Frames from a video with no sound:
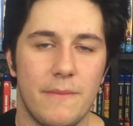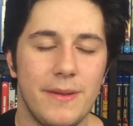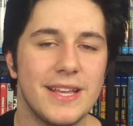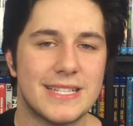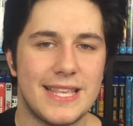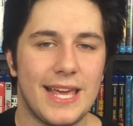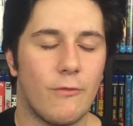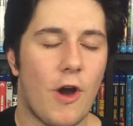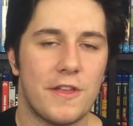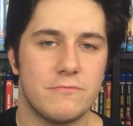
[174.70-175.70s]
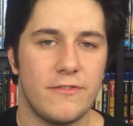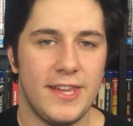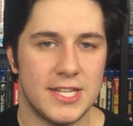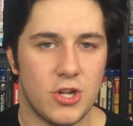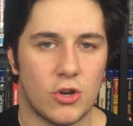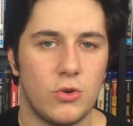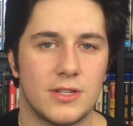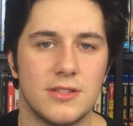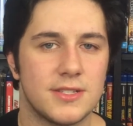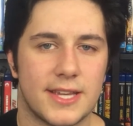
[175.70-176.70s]
the biggest thing of why this movie is not good,
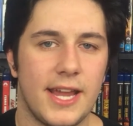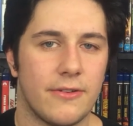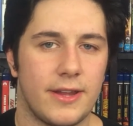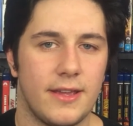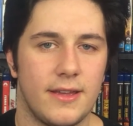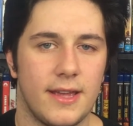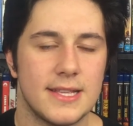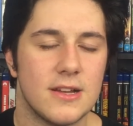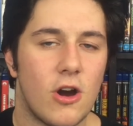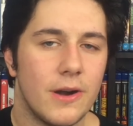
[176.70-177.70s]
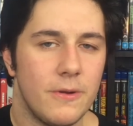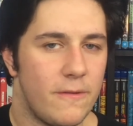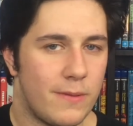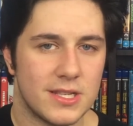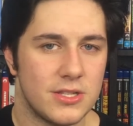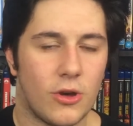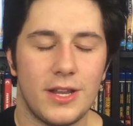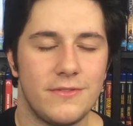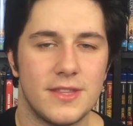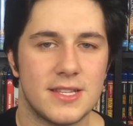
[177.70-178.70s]
it's not scary. It's a horror movie, but it's not
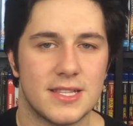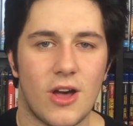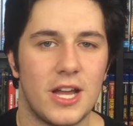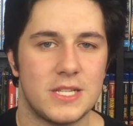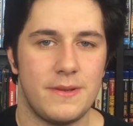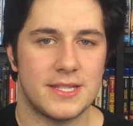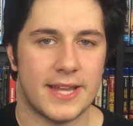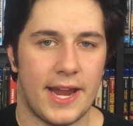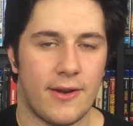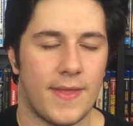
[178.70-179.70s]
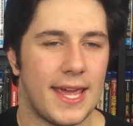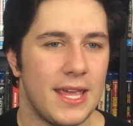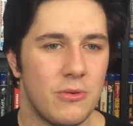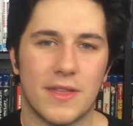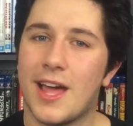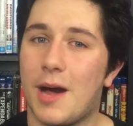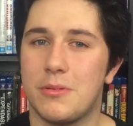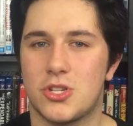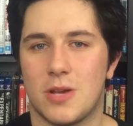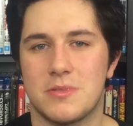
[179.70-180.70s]
even the slightest bit scary. They get you with a couple
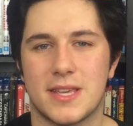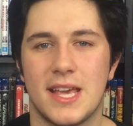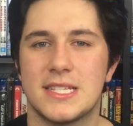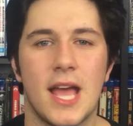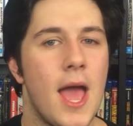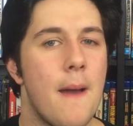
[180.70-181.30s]
of jump scares,